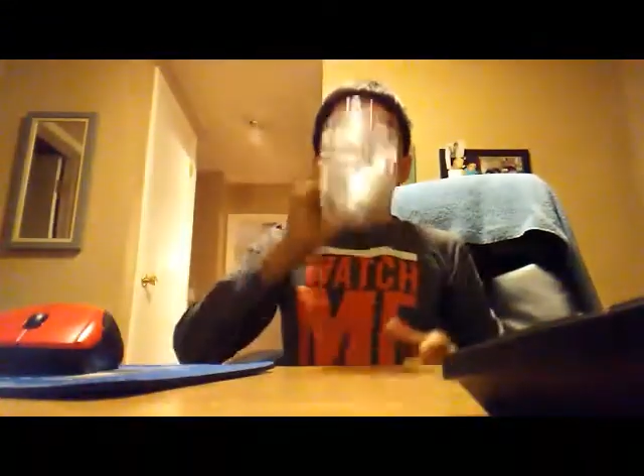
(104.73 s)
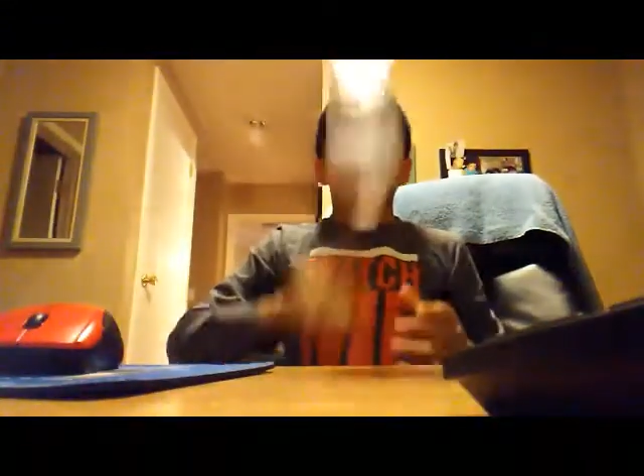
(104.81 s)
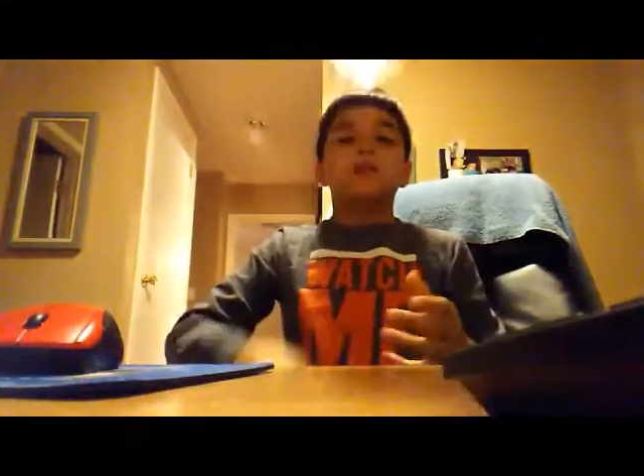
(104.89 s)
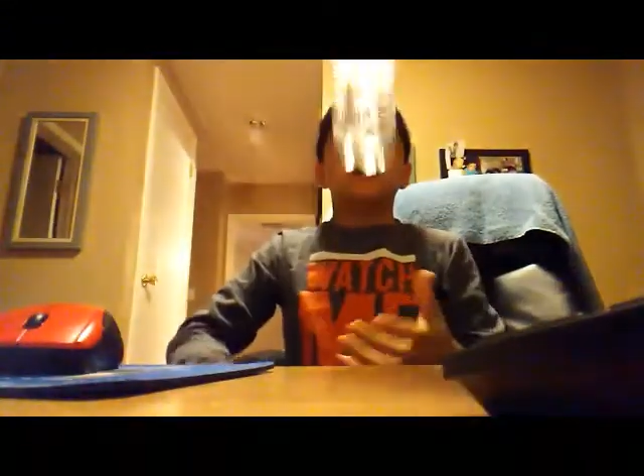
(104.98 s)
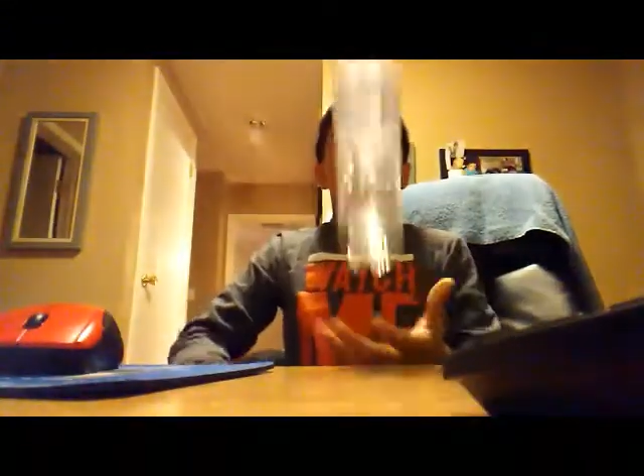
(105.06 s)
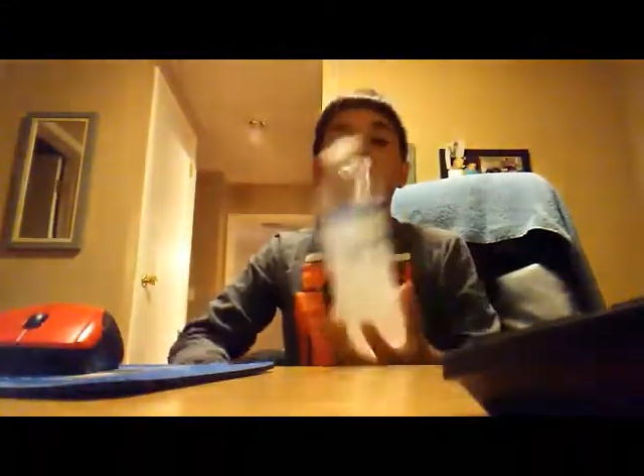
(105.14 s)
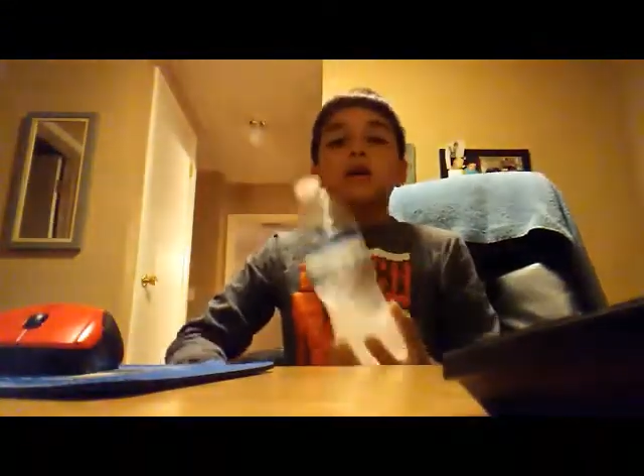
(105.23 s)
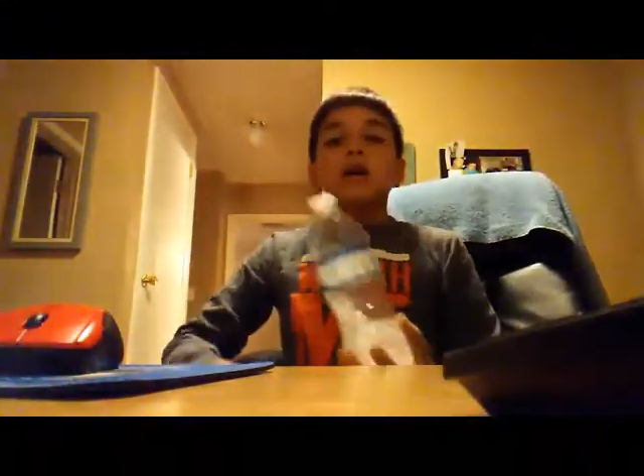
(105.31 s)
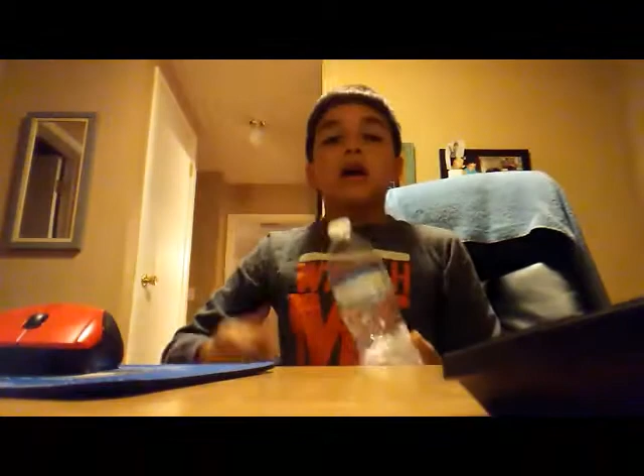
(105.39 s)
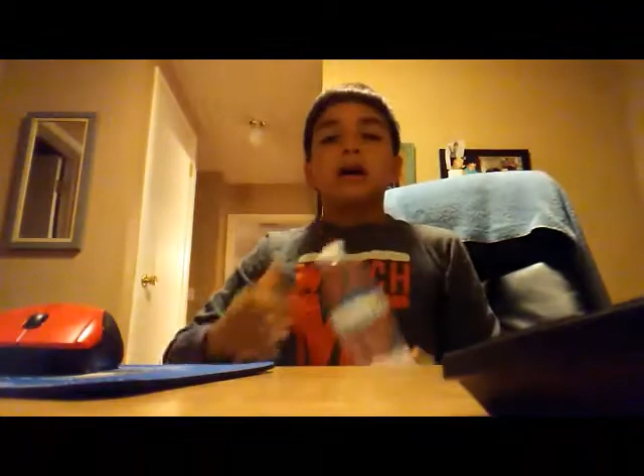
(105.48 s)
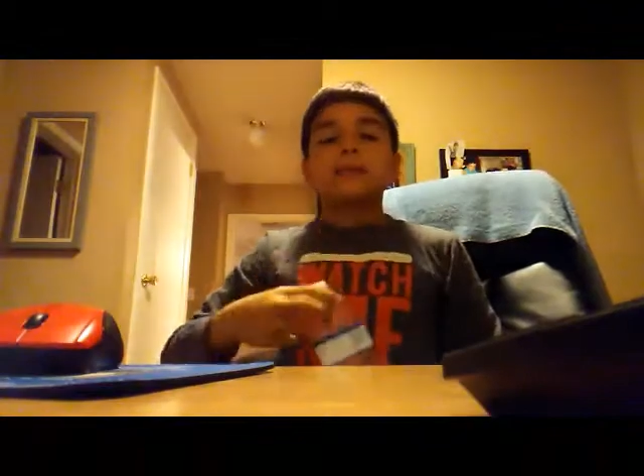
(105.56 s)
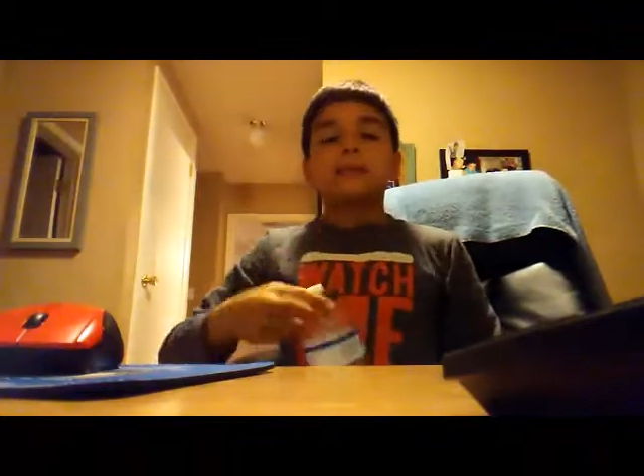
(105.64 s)
but
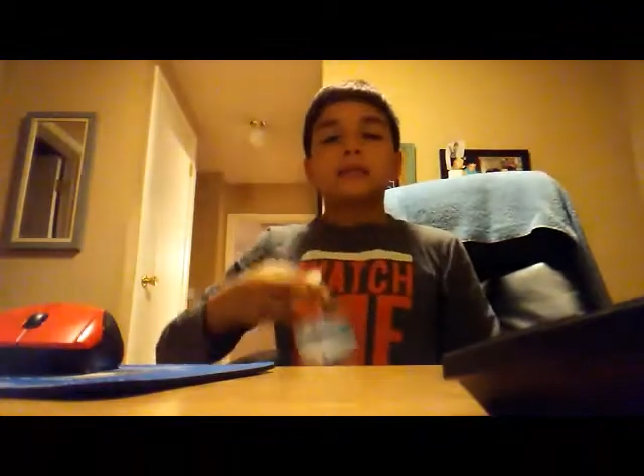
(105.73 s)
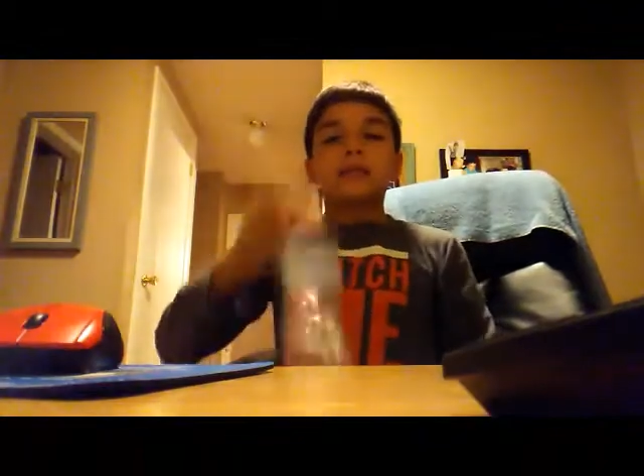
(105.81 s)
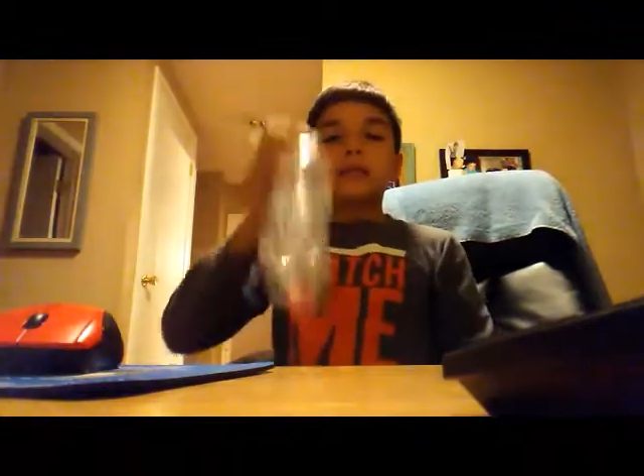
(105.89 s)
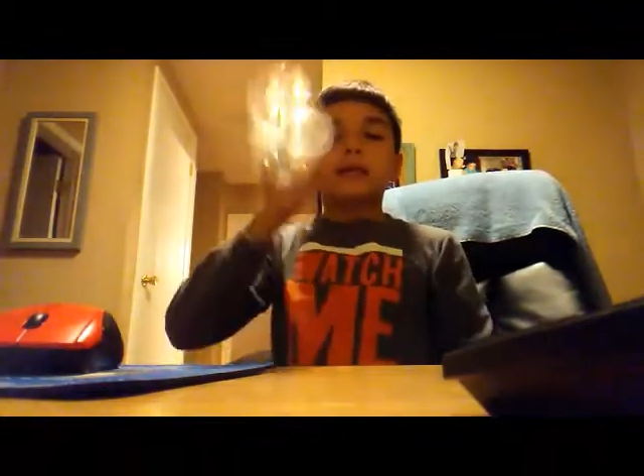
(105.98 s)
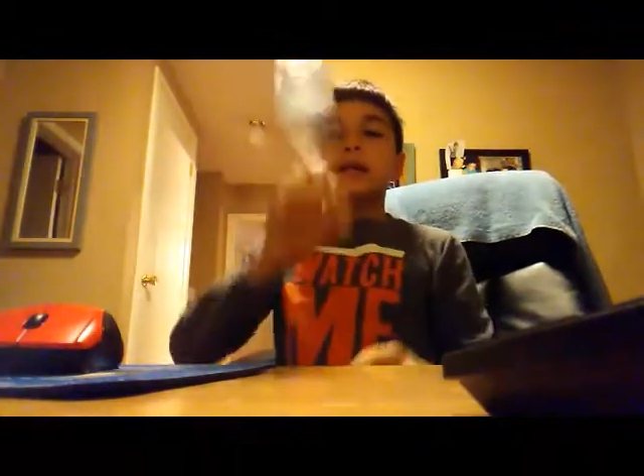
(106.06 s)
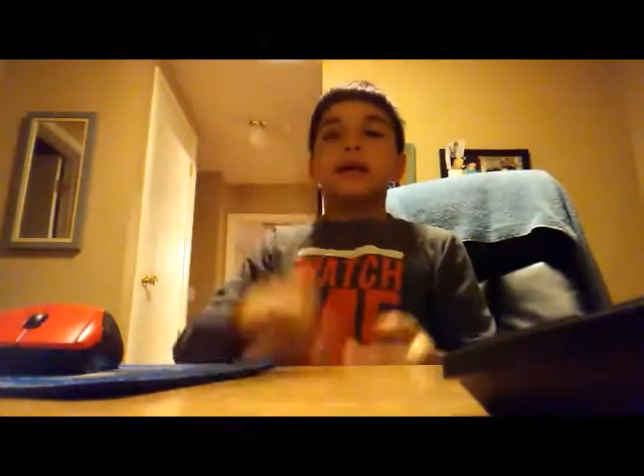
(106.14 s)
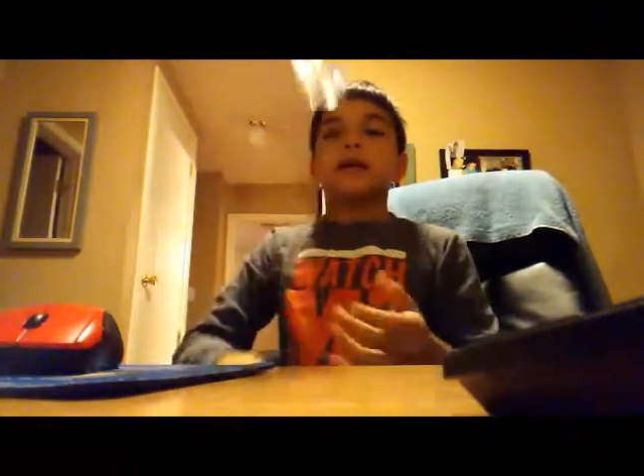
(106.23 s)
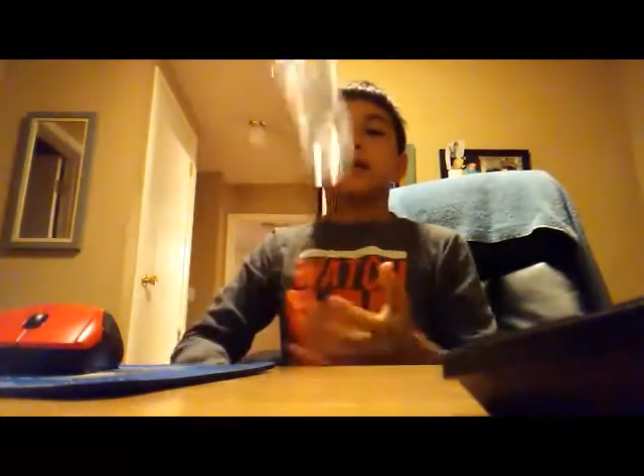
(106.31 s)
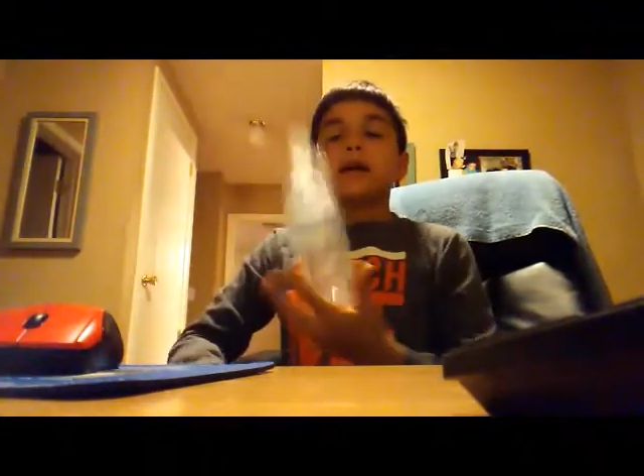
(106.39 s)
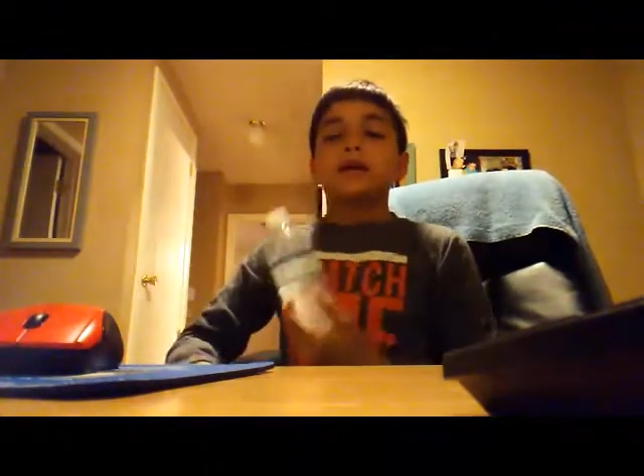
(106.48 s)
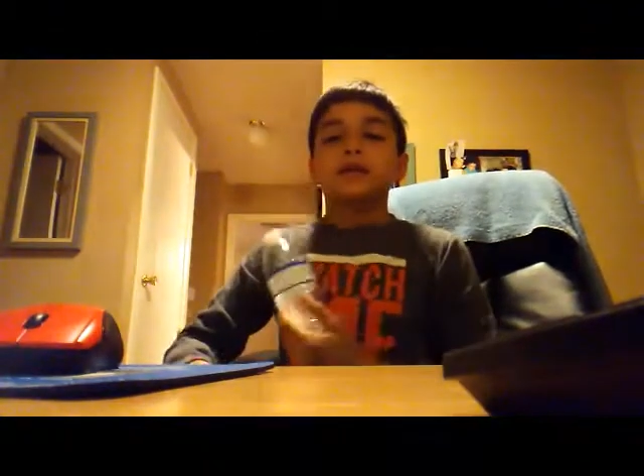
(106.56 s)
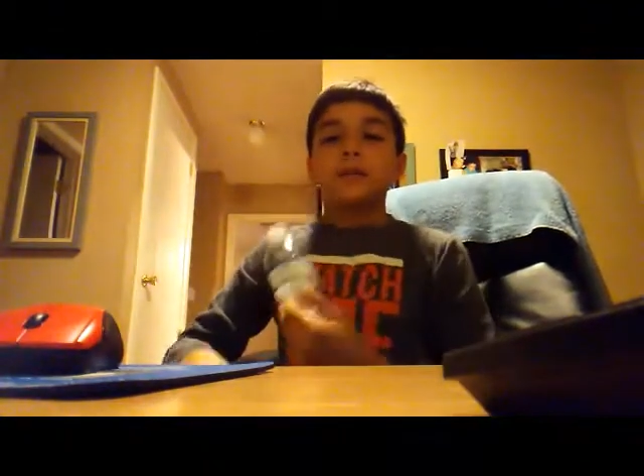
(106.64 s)
I'm sick
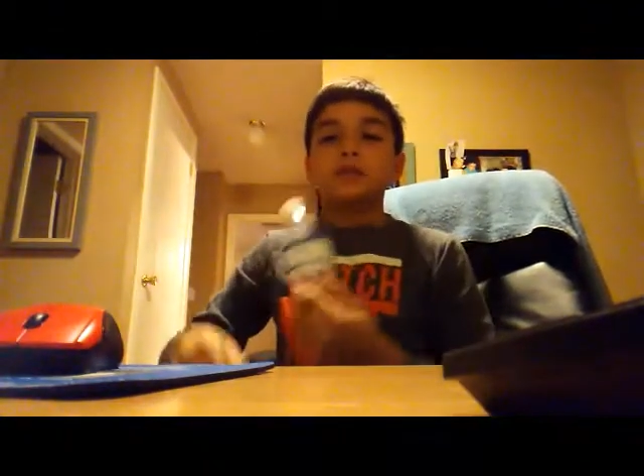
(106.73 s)
again, guys.